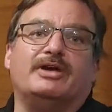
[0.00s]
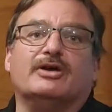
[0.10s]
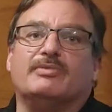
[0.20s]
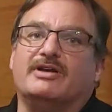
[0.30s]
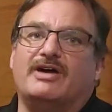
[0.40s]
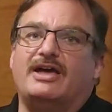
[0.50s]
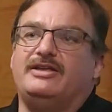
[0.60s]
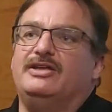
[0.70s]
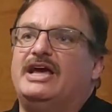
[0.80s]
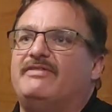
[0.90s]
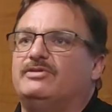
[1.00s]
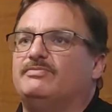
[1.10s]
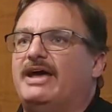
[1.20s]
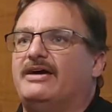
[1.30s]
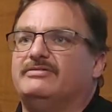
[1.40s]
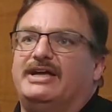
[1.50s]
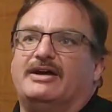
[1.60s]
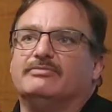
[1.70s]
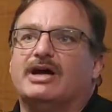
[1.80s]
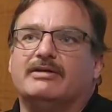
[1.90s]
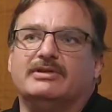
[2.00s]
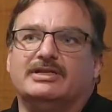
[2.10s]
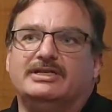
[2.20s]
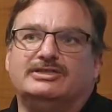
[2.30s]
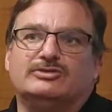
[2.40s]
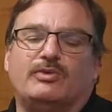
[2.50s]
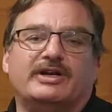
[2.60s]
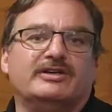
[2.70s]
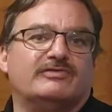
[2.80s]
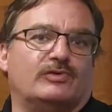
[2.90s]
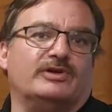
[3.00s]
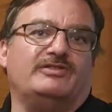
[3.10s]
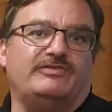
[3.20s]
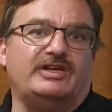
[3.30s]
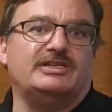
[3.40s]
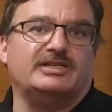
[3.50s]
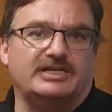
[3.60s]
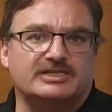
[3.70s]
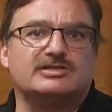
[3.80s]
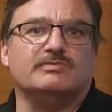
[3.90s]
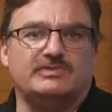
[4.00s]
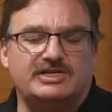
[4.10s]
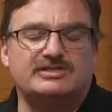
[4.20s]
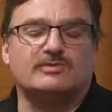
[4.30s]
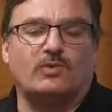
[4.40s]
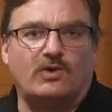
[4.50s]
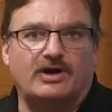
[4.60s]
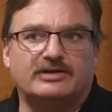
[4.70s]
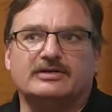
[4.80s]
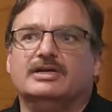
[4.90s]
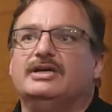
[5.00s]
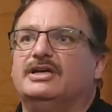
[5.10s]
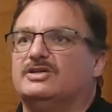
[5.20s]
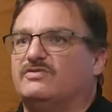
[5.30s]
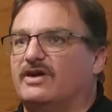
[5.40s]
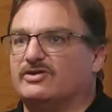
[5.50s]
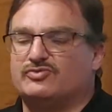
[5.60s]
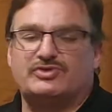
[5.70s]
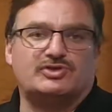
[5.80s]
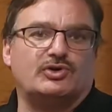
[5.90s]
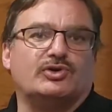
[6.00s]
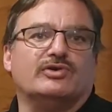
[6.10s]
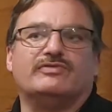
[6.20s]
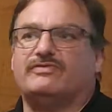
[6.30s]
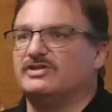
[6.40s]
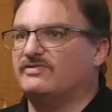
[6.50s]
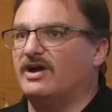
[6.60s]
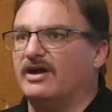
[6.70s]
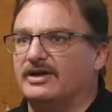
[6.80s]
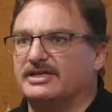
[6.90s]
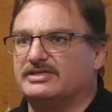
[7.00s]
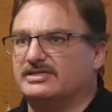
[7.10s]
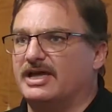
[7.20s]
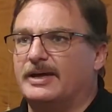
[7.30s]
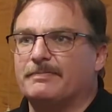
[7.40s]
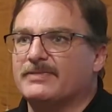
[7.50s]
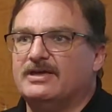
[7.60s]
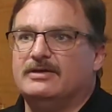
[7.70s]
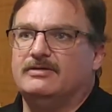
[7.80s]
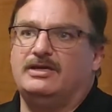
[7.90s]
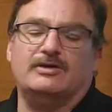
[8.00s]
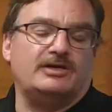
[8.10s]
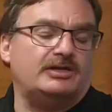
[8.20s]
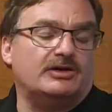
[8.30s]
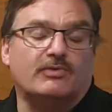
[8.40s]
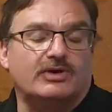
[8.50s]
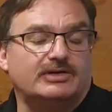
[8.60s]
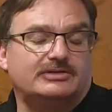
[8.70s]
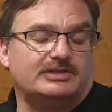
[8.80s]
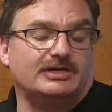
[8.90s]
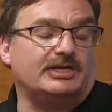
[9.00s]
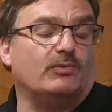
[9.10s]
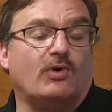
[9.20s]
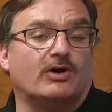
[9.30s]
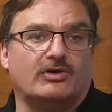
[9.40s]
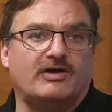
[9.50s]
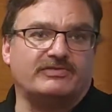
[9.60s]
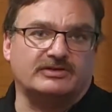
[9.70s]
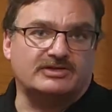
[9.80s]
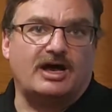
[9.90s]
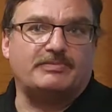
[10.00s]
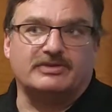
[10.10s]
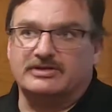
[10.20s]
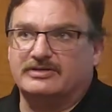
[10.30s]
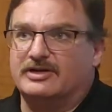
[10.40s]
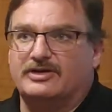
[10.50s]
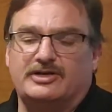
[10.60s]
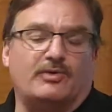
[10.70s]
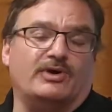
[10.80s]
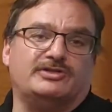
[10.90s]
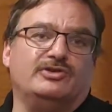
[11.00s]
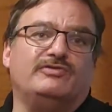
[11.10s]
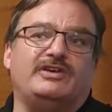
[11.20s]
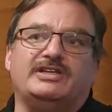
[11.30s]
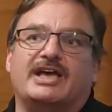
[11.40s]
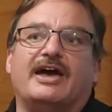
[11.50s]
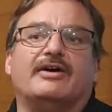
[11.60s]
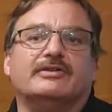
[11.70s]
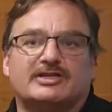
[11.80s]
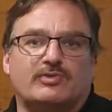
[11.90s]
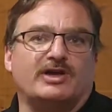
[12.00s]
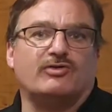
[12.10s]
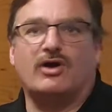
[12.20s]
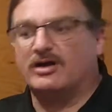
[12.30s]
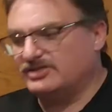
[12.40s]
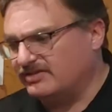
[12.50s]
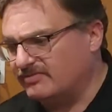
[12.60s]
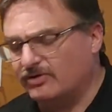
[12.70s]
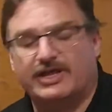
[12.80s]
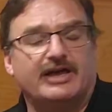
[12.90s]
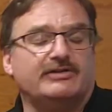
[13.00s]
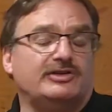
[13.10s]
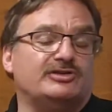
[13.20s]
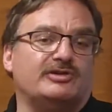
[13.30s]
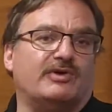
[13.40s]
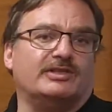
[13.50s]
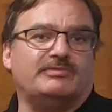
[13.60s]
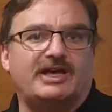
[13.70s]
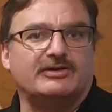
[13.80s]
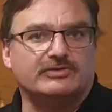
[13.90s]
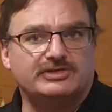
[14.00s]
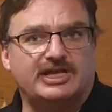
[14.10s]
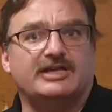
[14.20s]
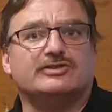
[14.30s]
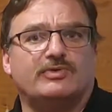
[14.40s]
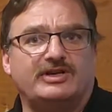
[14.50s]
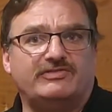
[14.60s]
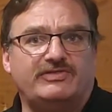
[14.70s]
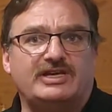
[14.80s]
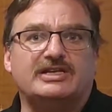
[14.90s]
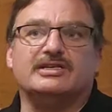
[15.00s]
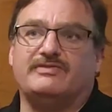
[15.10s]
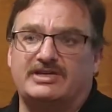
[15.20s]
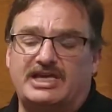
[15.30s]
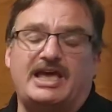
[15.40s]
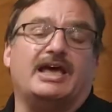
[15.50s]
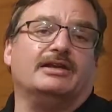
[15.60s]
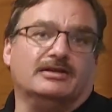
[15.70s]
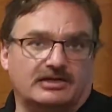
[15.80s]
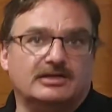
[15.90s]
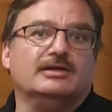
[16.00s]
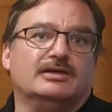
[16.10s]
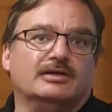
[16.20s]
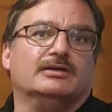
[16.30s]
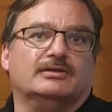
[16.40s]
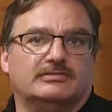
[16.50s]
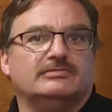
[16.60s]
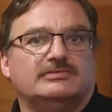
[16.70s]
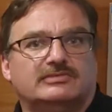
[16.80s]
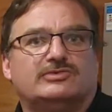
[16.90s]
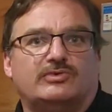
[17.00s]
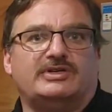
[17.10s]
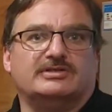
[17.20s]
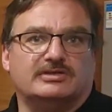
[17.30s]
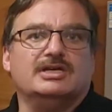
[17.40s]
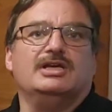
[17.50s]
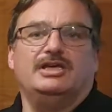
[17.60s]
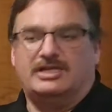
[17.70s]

here, but you'd have to pound down probably at least 20 to 40 feet to get some decent water. As far as reserve, as far as you don't want to get water off the top of the. No. You don't want 2 feet down. That's why crocs even go down. Usually you want them down to go 10, 20 feet. My last house, I had them down 22 feet, I